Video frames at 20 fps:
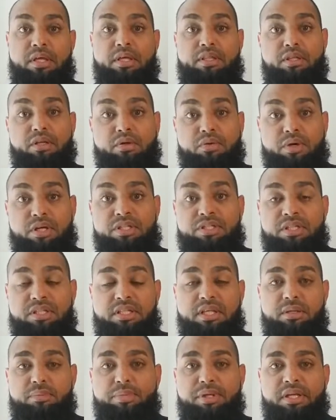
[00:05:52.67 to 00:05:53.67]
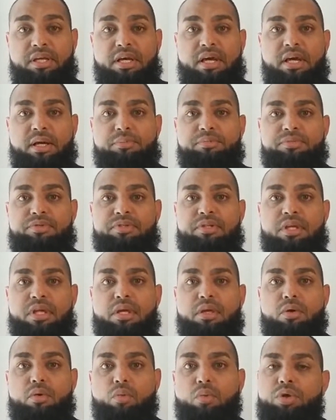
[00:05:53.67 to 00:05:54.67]
The question then becomes,
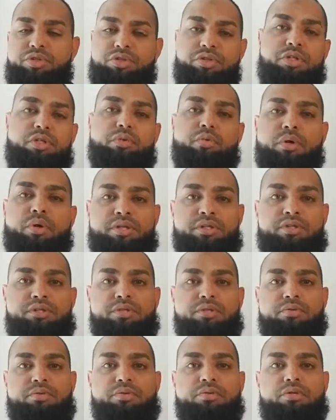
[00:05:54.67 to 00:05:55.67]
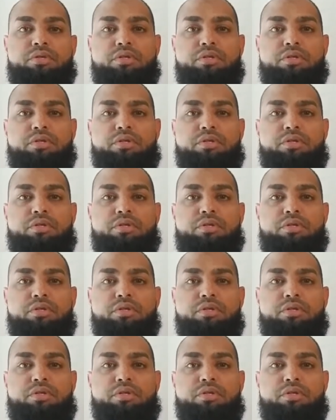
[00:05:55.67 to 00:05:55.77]
what do you want to do?